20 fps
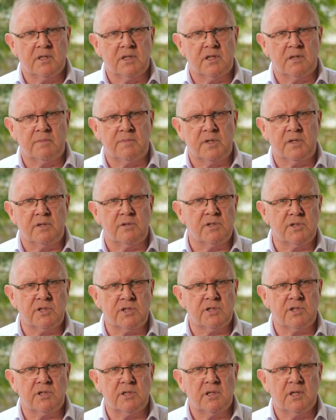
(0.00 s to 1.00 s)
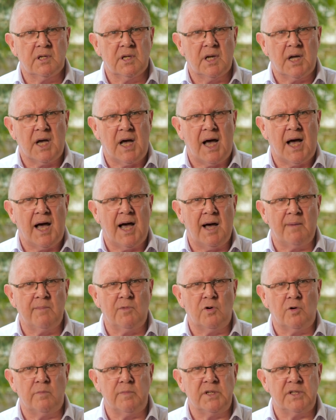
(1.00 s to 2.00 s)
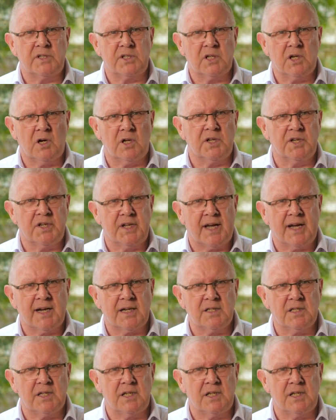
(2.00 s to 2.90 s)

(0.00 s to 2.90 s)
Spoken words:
abuse, harm or misconduct